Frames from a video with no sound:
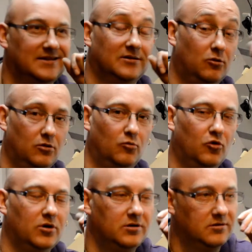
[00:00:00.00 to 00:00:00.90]
or
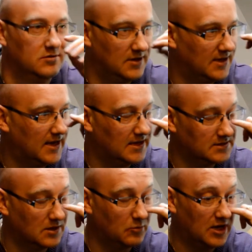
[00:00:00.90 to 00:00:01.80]
more in
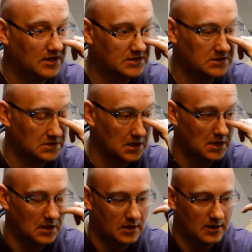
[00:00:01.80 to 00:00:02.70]
some cases.
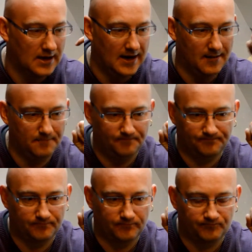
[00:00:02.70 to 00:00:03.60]

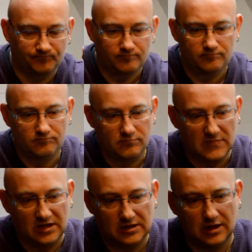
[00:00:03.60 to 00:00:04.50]

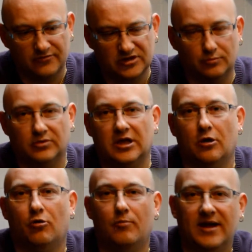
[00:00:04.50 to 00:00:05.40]
You'll have some
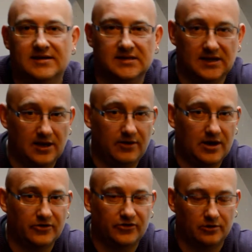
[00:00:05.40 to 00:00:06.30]
little mixing
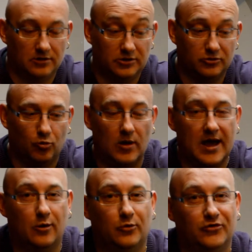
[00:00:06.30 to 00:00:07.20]
areas, little
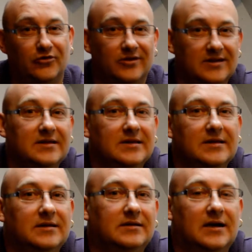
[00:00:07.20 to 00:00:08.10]
wells,
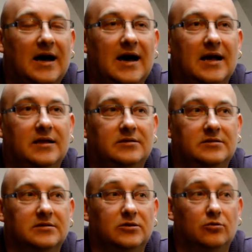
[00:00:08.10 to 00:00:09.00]
and
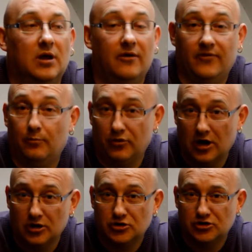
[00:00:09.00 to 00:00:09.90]
you'll have a
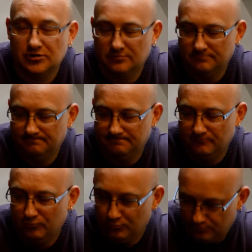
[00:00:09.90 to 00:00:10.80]
brush.
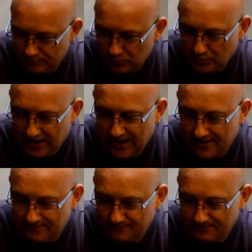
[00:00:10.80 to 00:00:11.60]
Okay,